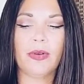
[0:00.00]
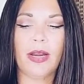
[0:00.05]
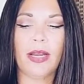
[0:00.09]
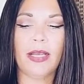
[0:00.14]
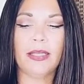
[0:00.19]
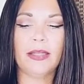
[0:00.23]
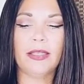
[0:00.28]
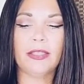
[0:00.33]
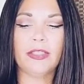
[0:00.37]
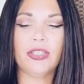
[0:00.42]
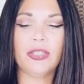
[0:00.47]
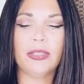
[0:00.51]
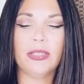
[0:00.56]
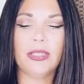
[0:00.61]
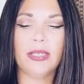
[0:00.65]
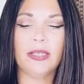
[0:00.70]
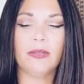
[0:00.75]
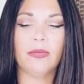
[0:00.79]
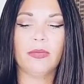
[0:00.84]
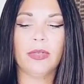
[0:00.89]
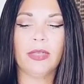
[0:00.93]
right, that you
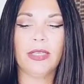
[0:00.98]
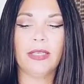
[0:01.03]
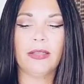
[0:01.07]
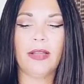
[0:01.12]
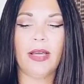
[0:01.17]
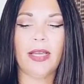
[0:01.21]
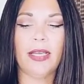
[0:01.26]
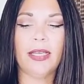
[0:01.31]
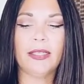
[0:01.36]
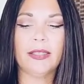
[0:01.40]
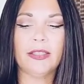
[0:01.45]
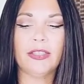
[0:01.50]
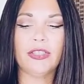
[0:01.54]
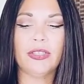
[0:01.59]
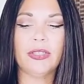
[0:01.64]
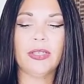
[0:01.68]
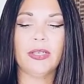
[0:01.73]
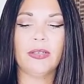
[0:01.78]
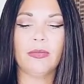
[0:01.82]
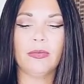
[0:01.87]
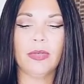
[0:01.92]
didn't really like, that
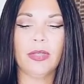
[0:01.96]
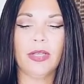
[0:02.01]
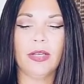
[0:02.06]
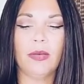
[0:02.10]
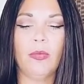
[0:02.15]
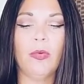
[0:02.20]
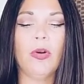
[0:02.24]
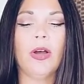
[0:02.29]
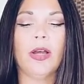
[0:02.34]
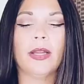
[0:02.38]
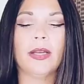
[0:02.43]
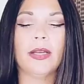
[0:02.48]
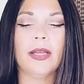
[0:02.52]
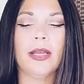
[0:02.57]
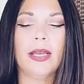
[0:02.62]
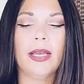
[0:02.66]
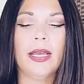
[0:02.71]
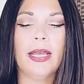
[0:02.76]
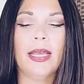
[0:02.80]
you didn't really want,